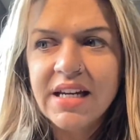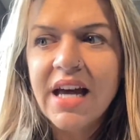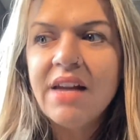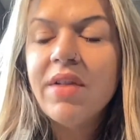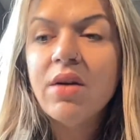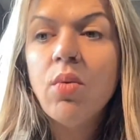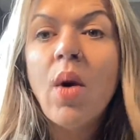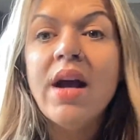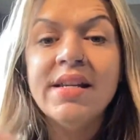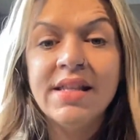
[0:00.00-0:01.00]
kind of like
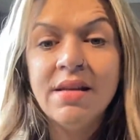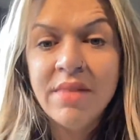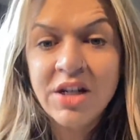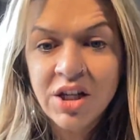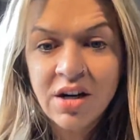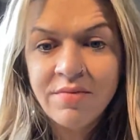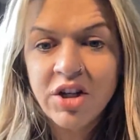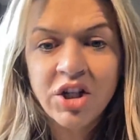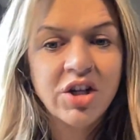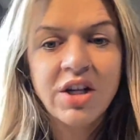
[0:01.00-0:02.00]
what is the mission of
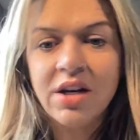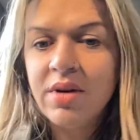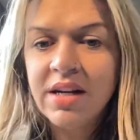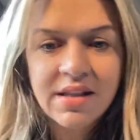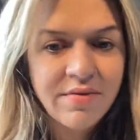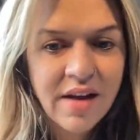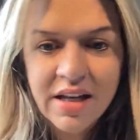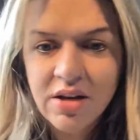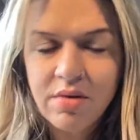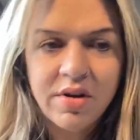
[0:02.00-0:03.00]
our church? Like what is the
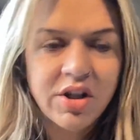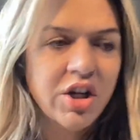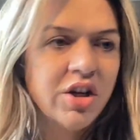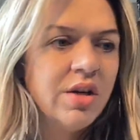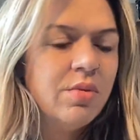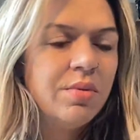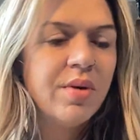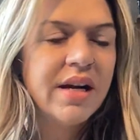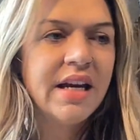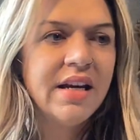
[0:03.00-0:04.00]
value of our church? And we'll
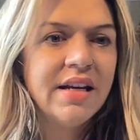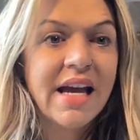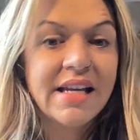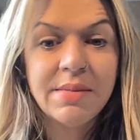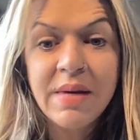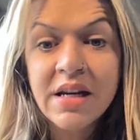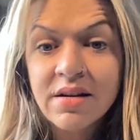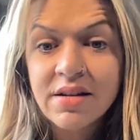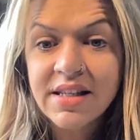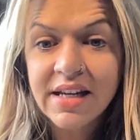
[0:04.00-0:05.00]
bring in guest
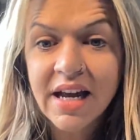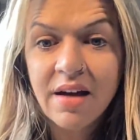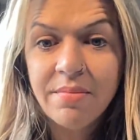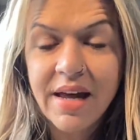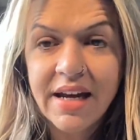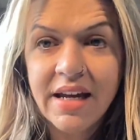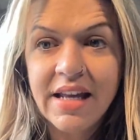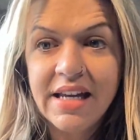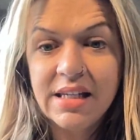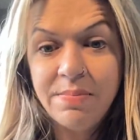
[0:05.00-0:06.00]
speakers that come that can
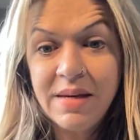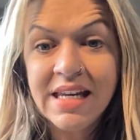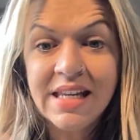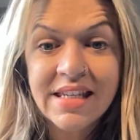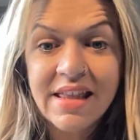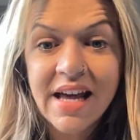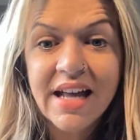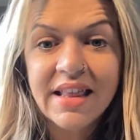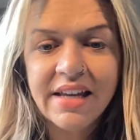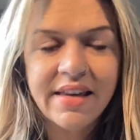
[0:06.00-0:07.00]
like speak into
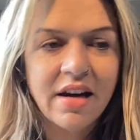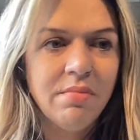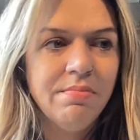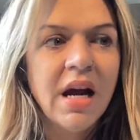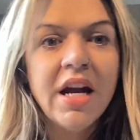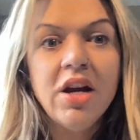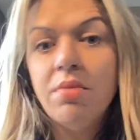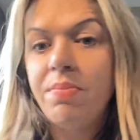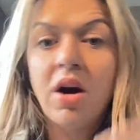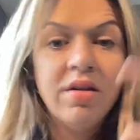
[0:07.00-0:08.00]
that, like that are,
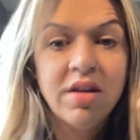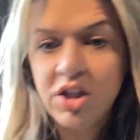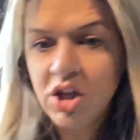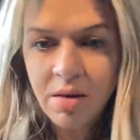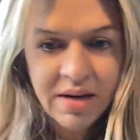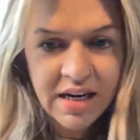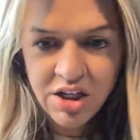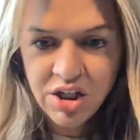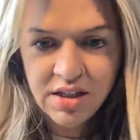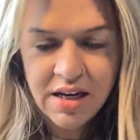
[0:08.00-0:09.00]
part of the
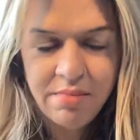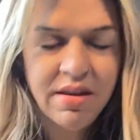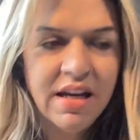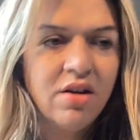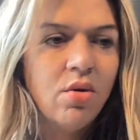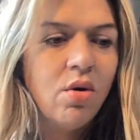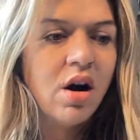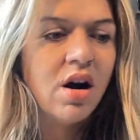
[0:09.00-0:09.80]
denomination type thing or